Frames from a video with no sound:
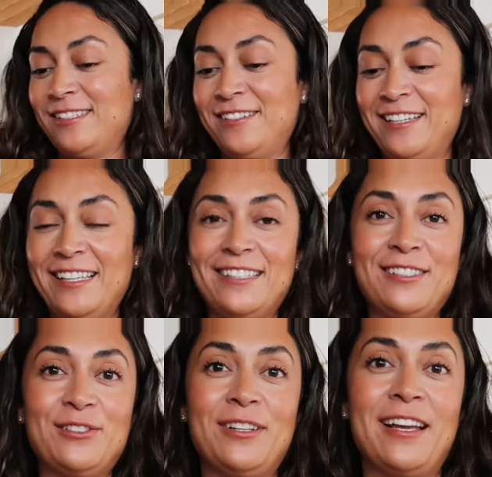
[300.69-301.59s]
so he likes
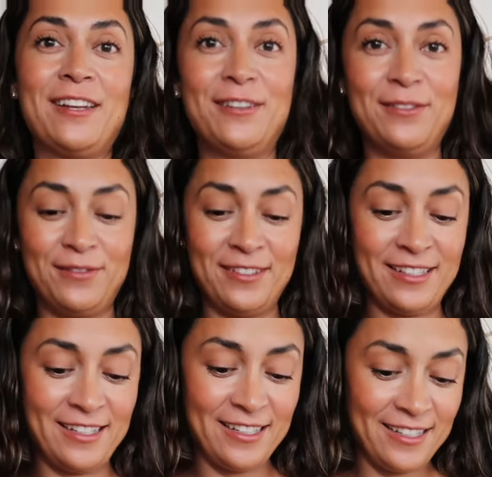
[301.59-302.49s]
to drink out of
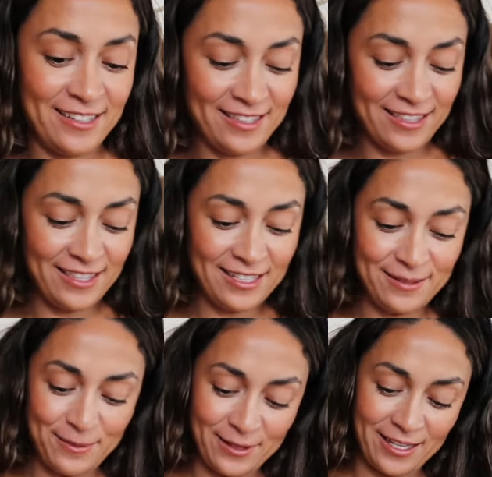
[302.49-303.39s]
the
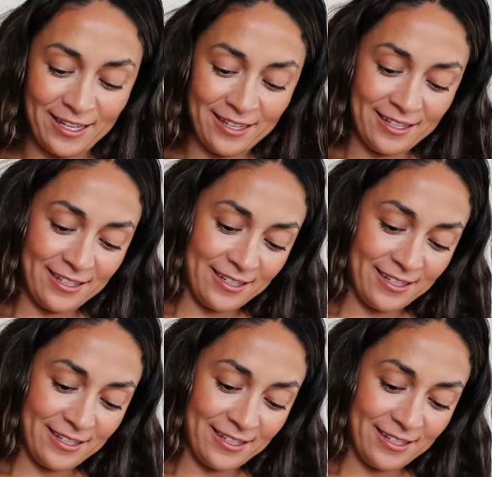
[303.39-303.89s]
smoothie